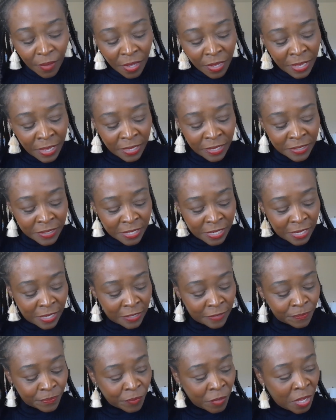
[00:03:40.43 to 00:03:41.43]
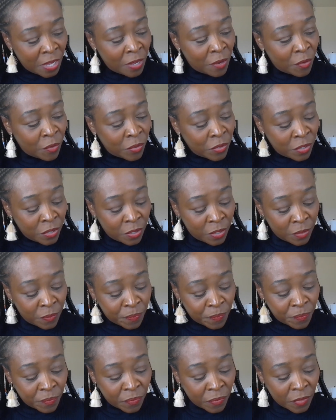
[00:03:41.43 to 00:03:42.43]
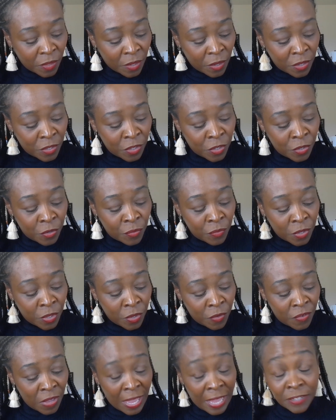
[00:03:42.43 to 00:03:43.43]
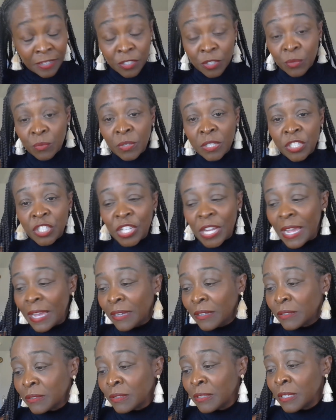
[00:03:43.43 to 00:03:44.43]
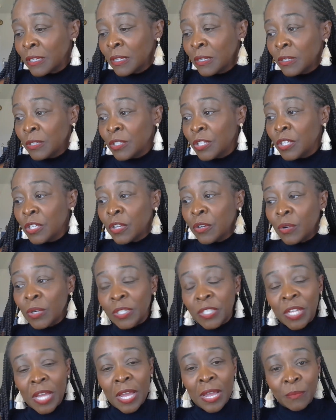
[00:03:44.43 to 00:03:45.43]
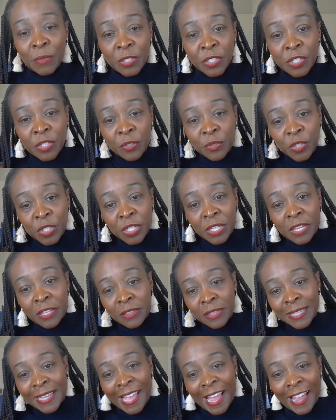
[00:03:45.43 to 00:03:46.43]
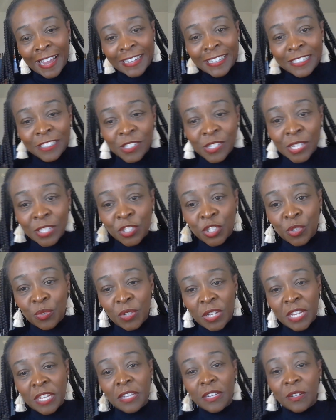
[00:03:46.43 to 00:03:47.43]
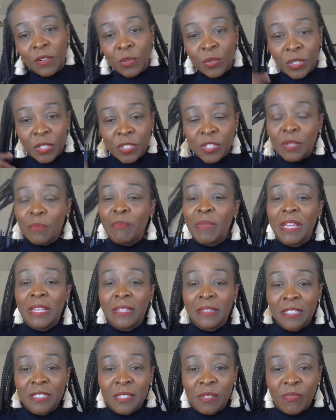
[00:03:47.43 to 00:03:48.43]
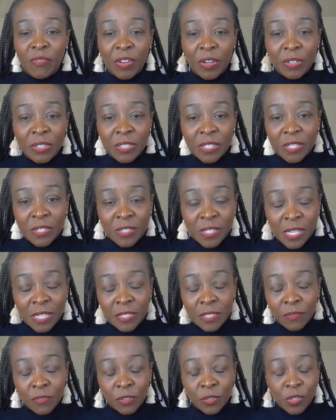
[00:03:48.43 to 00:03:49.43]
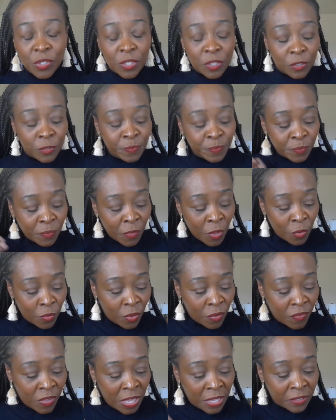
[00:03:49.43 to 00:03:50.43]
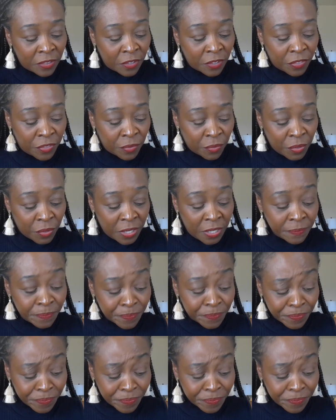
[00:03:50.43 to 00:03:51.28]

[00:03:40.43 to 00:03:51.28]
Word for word: and um, you you've had to reach out you know a time or two to get the guidance that you need in order to make this very successful so we've got the three